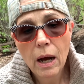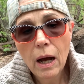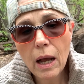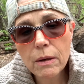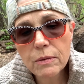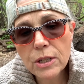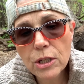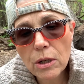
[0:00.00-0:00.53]

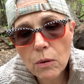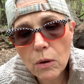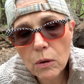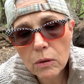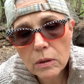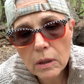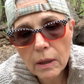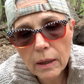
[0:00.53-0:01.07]
I was so
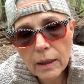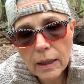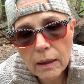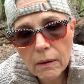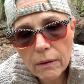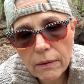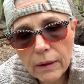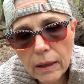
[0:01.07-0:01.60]
old. I got a
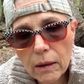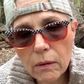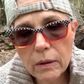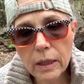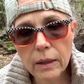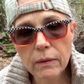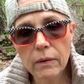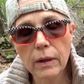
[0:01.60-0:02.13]
little thing going
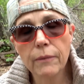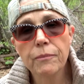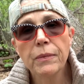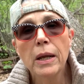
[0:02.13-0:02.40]
here, there.